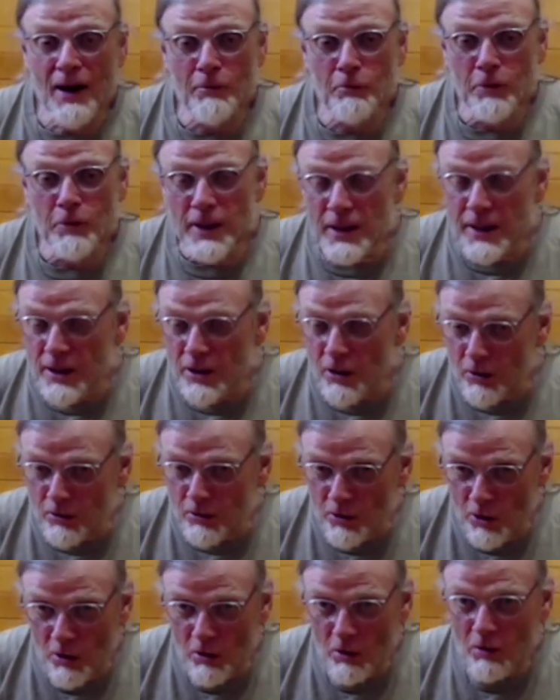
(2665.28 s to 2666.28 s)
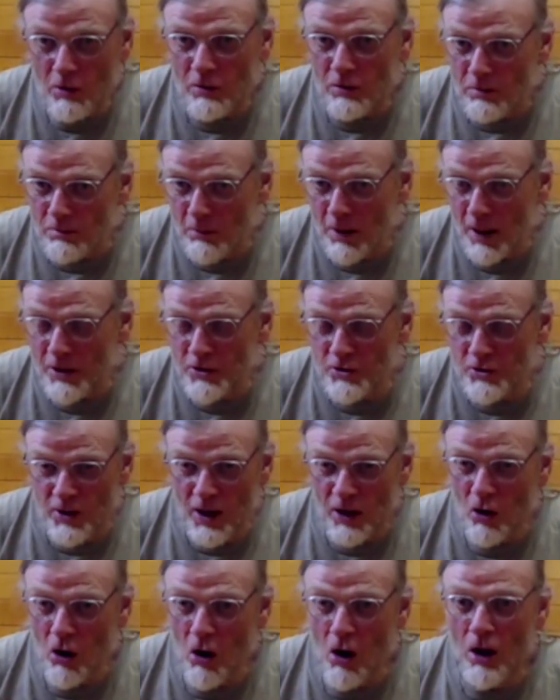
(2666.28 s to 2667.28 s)
really don't know much
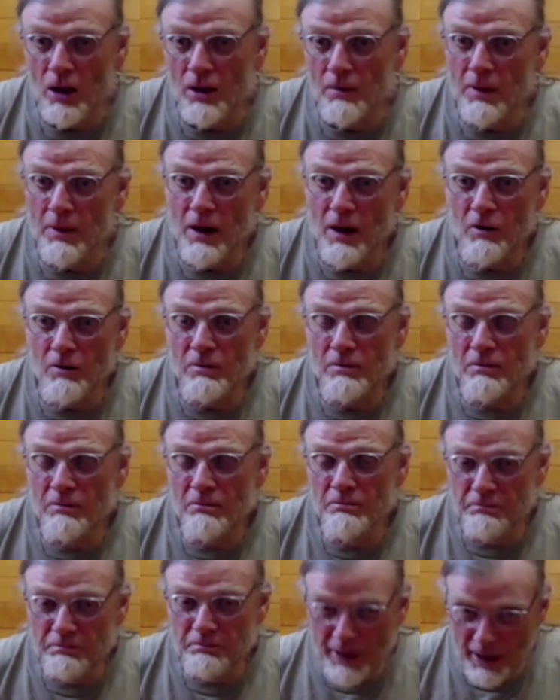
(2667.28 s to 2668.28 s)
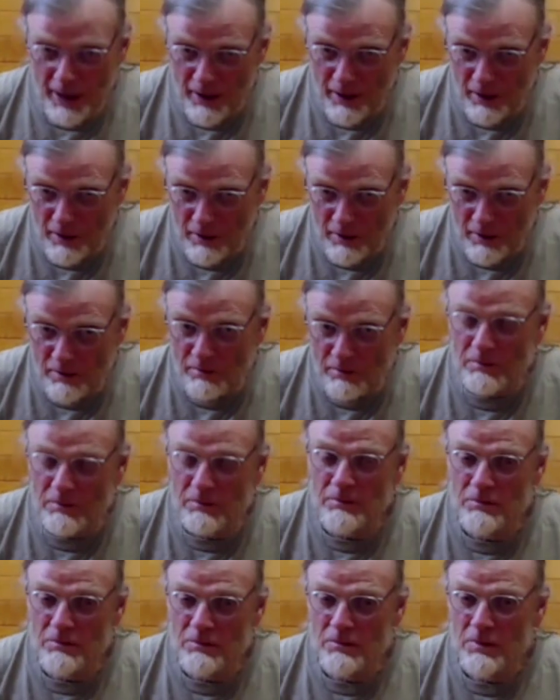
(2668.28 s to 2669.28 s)
at all about pear
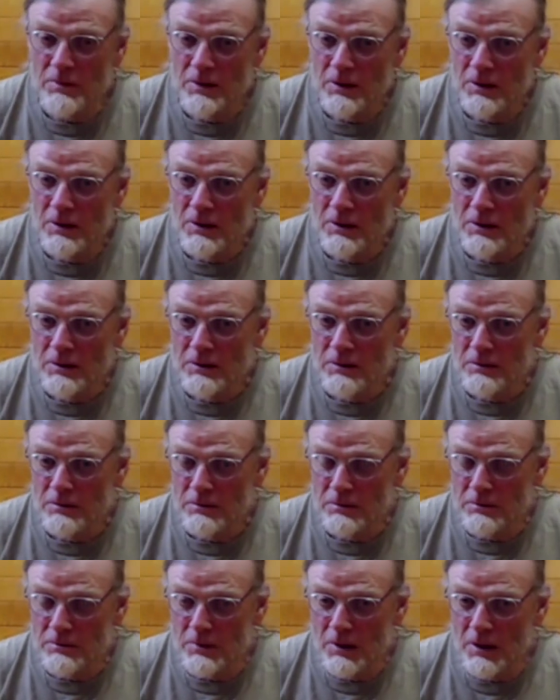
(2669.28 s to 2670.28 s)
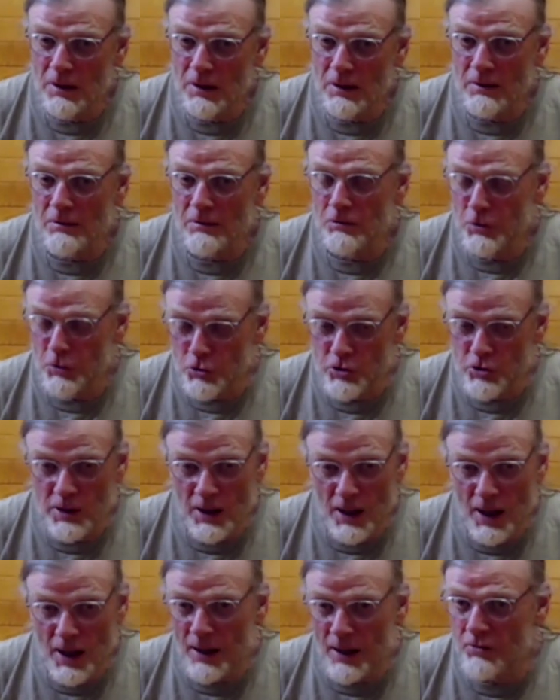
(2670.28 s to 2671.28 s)

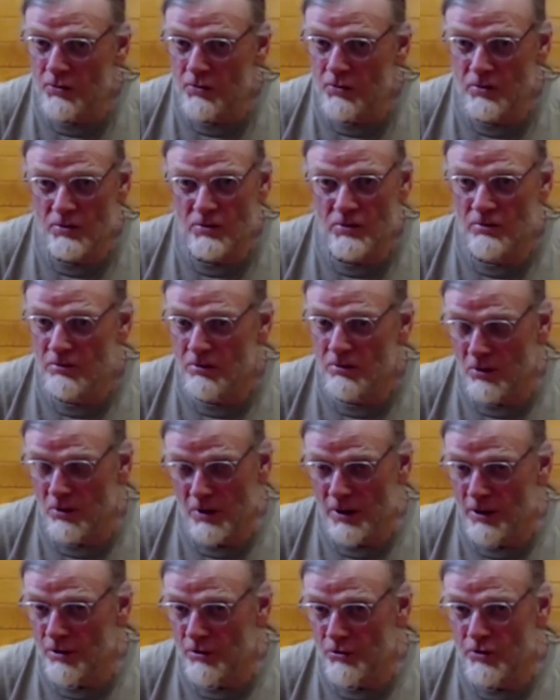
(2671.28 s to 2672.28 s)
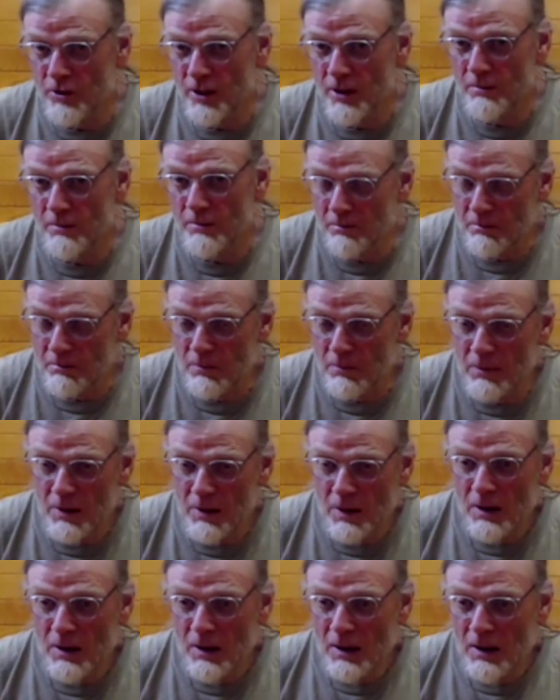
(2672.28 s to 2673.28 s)
rootstocks or interstem.
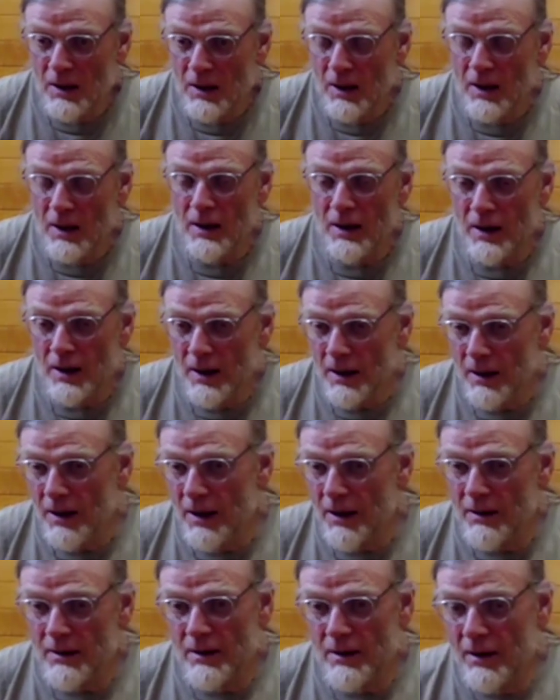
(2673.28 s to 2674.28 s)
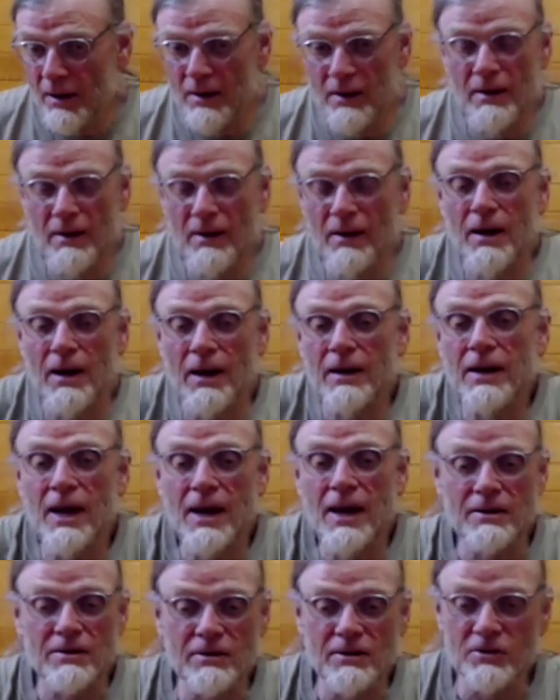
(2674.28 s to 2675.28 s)
I
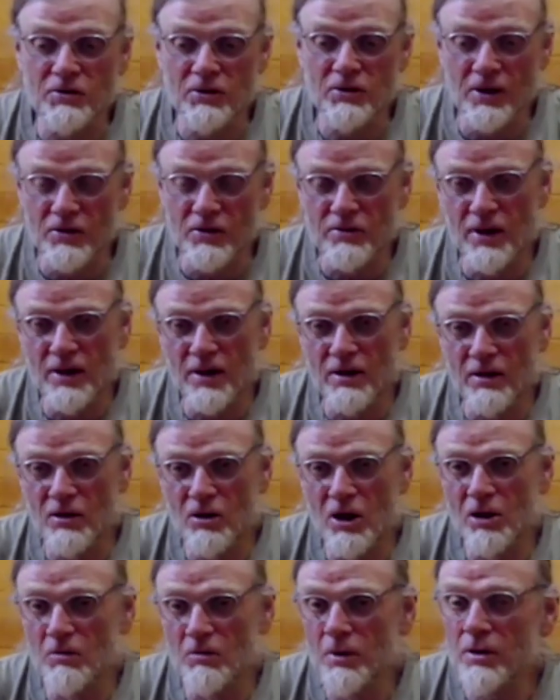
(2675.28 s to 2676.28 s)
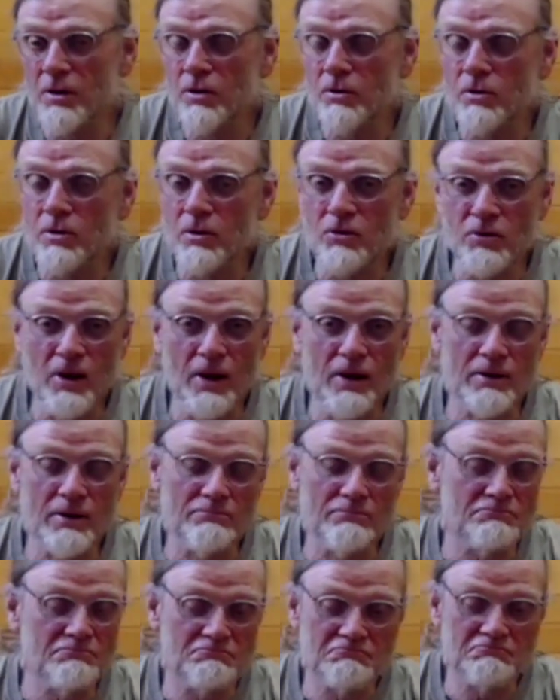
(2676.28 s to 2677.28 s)
can't discuss that at all with you because I've
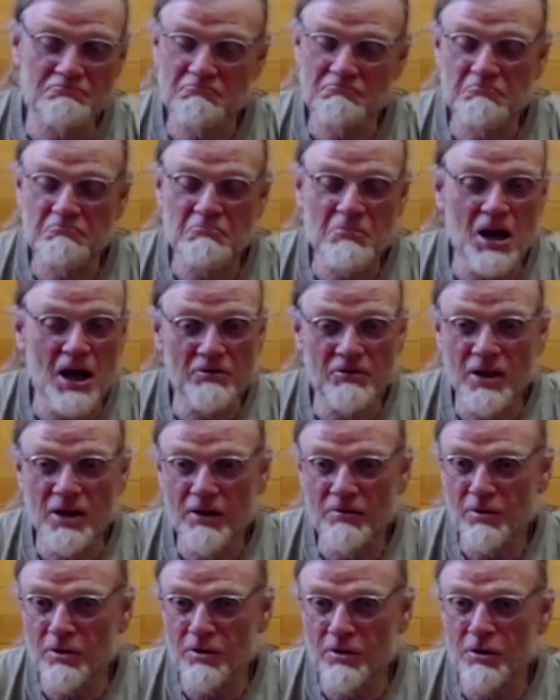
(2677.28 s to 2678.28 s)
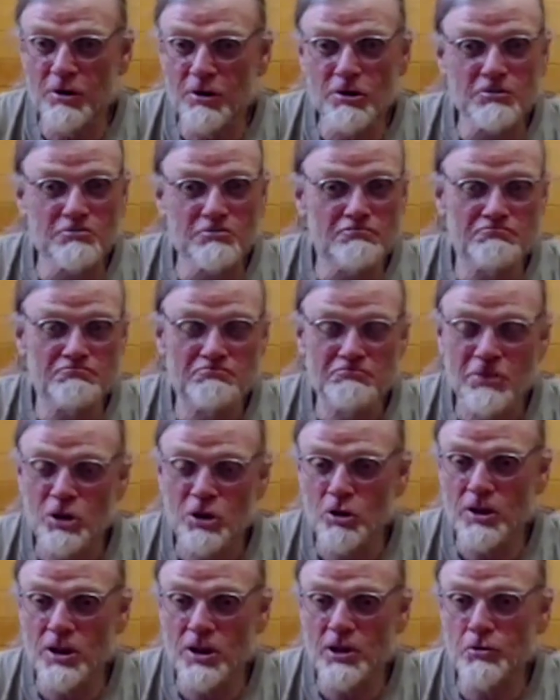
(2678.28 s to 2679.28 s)
never
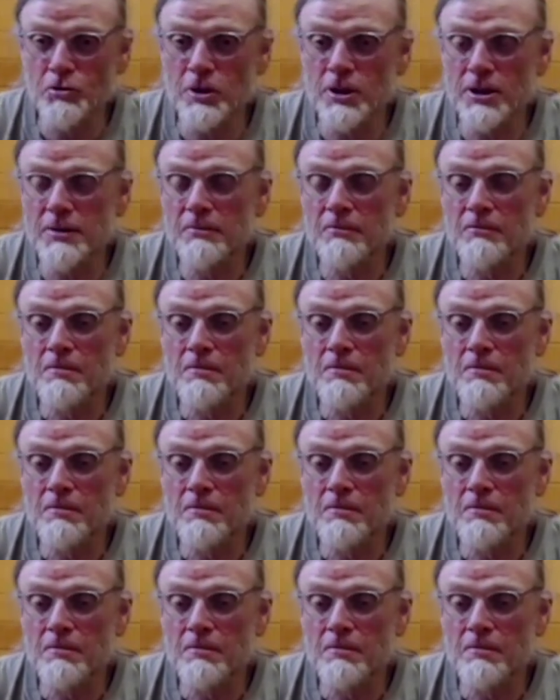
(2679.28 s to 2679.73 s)
looked into it.